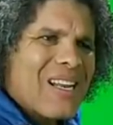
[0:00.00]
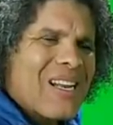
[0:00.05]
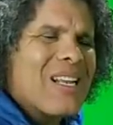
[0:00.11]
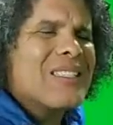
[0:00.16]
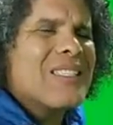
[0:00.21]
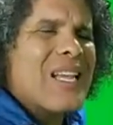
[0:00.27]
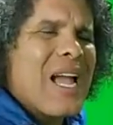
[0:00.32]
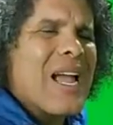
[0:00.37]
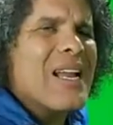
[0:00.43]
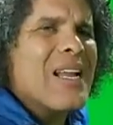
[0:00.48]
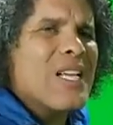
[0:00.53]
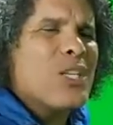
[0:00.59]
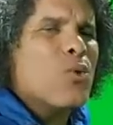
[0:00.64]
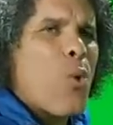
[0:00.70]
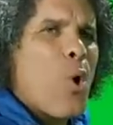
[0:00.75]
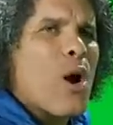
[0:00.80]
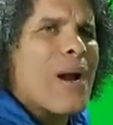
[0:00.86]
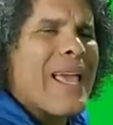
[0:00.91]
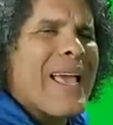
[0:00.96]
That's Guyanese
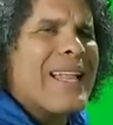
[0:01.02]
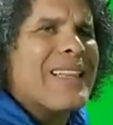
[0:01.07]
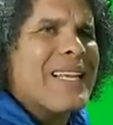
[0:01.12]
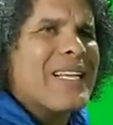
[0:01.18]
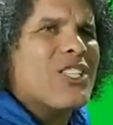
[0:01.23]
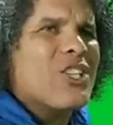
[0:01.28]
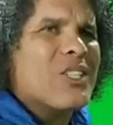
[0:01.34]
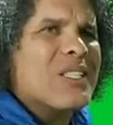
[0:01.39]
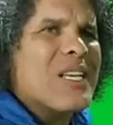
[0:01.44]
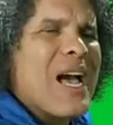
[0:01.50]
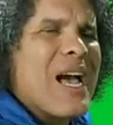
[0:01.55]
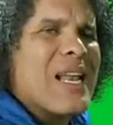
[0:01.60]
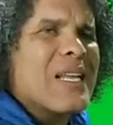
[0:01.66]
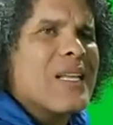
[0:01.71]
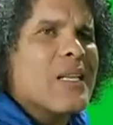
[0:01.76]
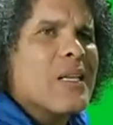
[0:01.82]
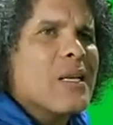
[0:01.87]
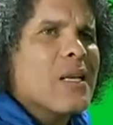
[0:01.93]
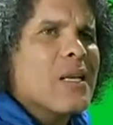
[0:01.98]
work ethics, yes, Kali.